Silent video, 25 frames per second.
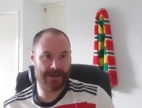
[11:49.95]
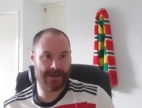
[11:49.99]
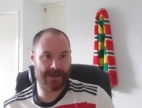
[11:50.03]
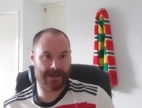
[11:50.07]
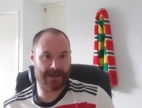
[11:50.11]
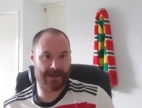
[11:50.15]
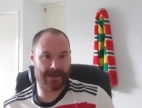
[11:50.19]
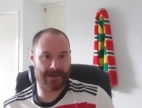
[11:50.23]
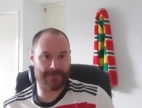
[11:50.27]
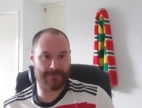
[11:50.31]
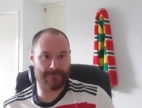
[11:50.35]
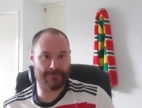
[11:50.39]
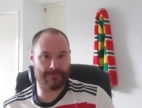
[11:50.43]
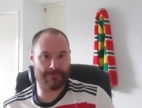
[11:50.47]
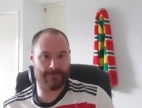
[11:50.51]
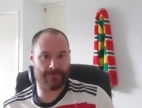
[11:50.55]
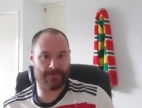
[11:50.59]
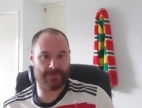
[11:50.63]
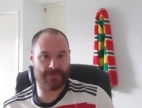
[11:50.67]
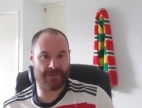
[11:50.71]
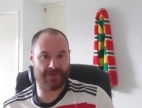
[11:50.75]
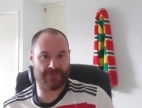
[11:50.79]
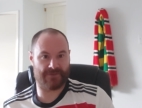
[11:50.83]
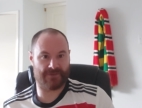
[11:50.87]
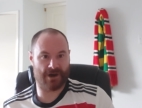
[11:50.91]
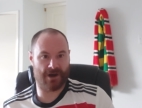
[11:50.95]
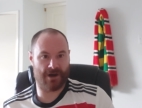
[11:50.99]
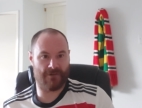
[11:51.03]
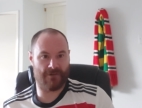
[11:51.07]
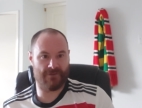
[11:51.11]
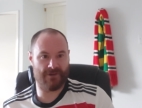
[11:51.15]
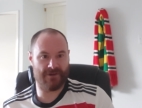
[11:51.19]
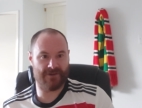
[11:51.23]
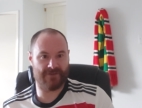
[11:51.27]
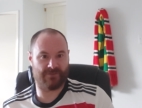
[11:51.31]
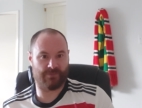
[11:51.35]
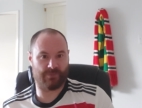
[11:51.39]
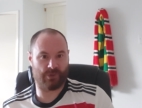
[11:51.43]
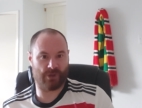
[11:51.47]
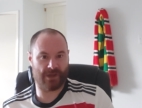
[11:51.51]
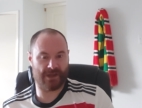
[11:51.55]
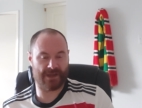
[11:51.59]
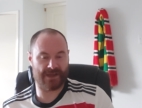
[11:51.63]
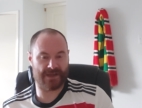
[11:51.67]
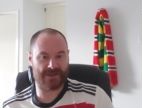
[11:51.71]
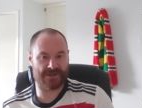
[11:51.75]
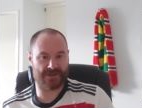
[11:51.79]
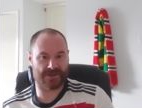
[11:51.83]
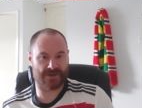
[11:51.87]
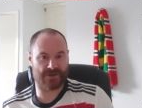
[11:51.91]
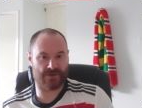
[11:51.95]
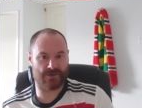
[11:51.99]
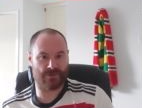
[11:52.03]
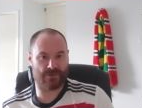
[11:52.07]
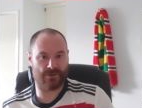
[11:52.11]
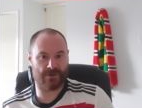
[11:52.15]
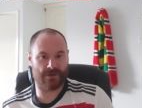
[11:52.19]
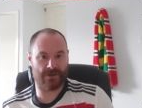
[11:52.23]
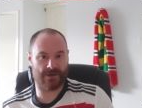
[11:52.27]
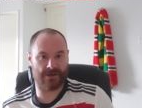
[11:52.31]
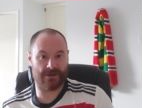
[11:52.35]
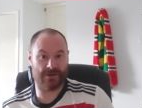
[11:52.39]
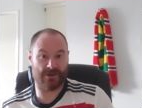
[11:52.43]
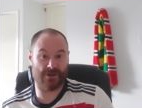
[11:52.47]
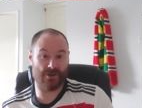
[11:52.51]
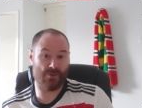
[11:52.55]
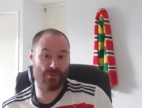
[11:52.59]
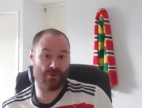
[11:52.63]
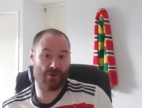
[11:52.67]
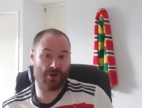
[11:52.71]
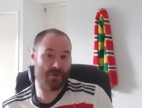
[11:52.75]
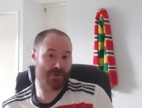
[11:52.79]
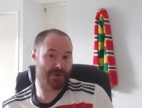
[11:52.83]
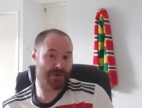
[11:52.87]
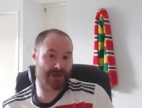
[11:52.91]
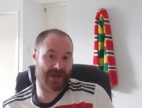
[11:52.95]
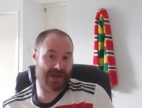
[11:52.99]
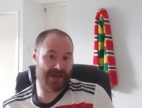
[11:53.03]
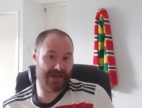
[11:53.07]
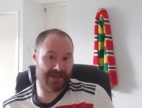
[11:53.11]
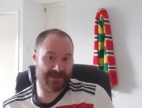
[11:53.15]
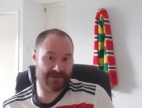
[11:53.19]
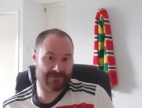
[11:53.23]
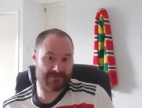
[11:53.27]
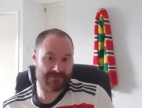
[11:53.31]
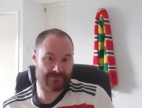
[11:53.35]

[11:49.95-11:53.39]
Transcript: they've got rid of players who were okay,